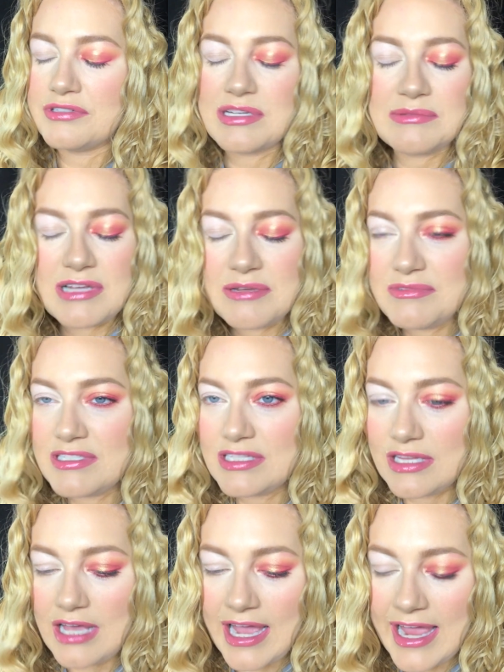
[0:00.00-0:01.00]
sometimes
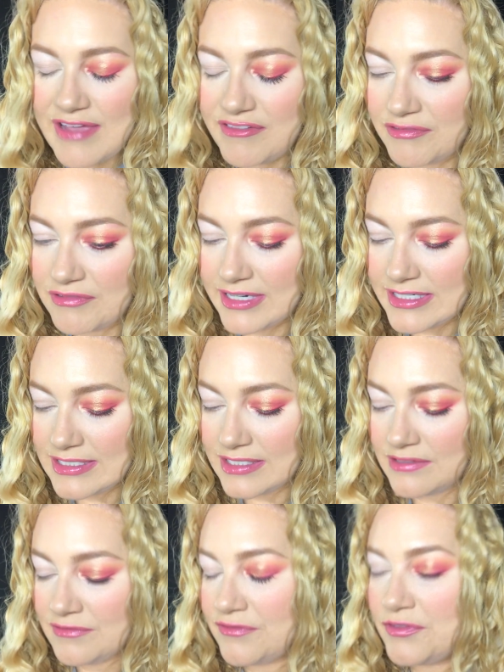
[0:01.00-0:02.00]
I have a
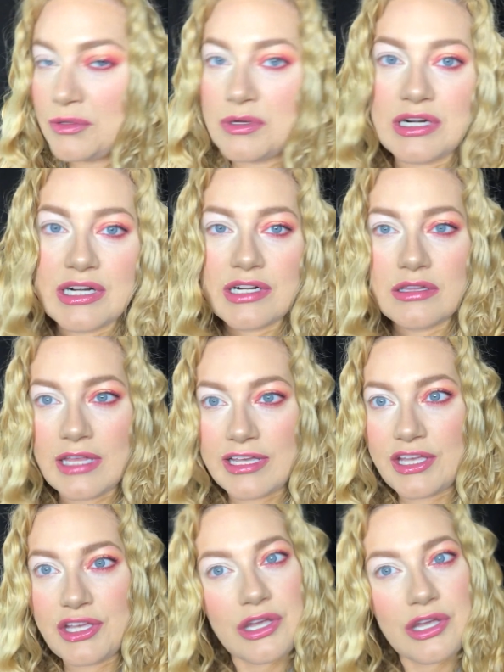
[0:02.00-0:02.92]
reason for like